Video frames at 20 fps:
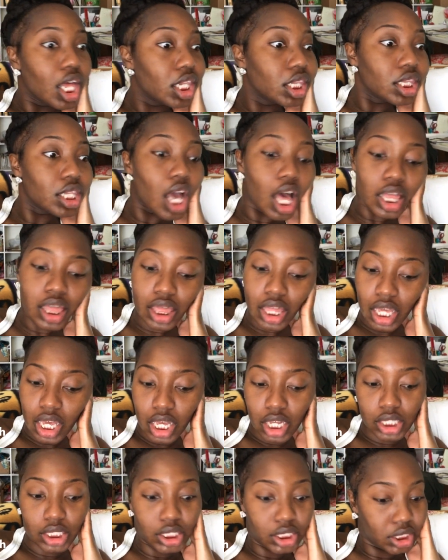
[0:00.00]

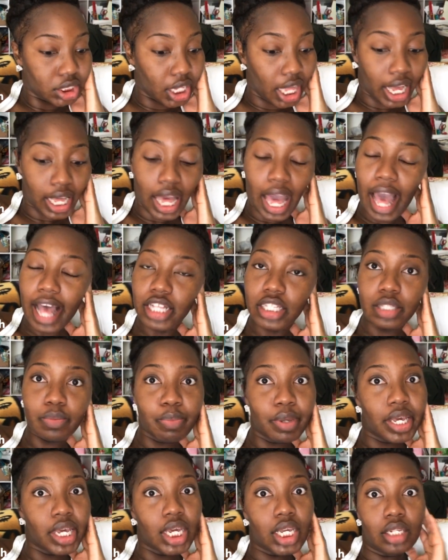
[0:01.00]
nothing like has
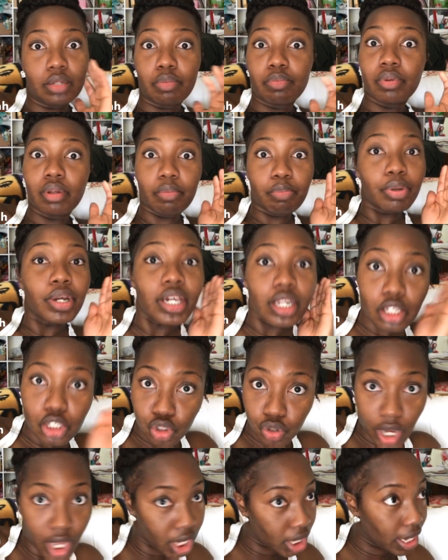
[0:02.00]
been
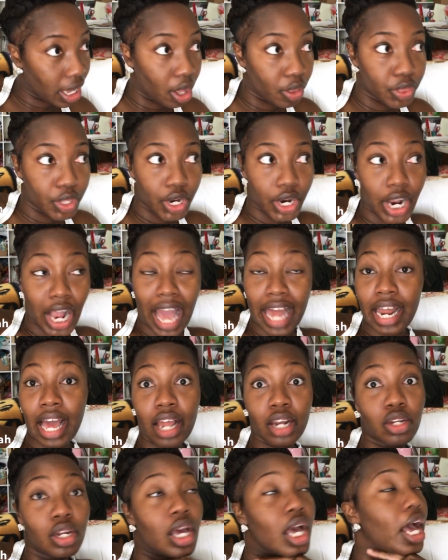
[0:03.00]
penetrated down there,
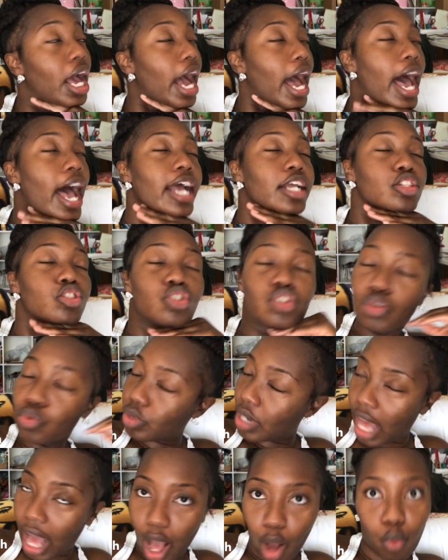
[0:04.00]
and I do
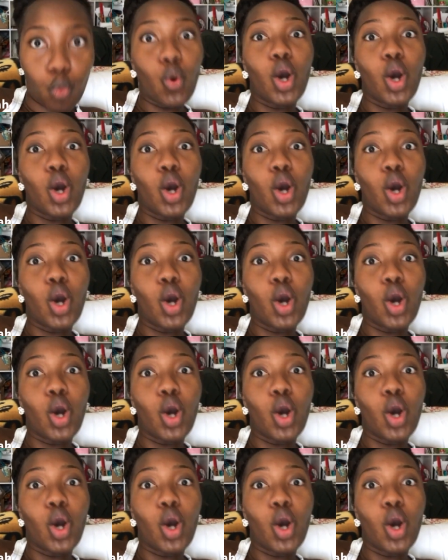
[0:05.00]
not